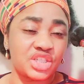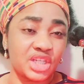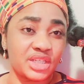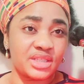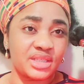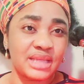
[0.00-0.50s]

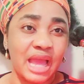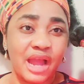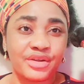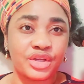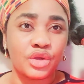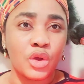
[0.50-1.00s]
just this
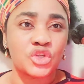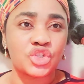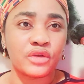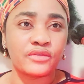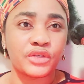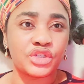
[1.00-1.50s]

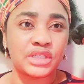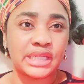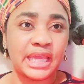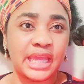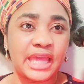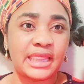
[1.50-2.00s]
agriculture for
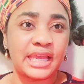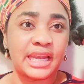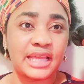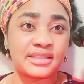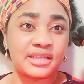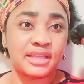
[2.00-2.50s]
today and then
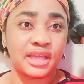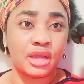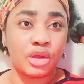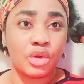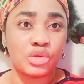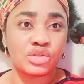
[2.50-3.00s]
as the
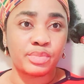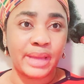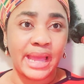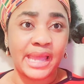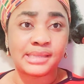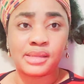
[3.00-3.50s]
day goes
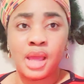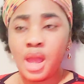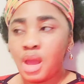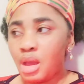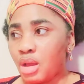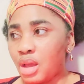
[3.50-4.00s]
by
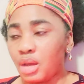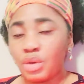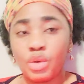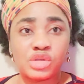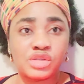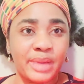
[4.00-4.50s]
uh,
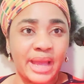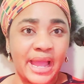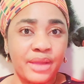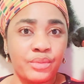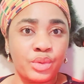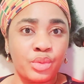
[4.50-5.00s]
goes
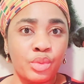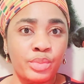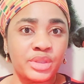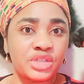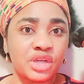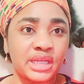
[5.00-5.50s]
by we will
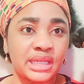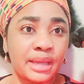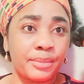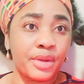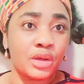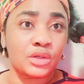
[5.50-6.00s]
be talking
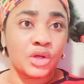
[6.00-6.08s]
about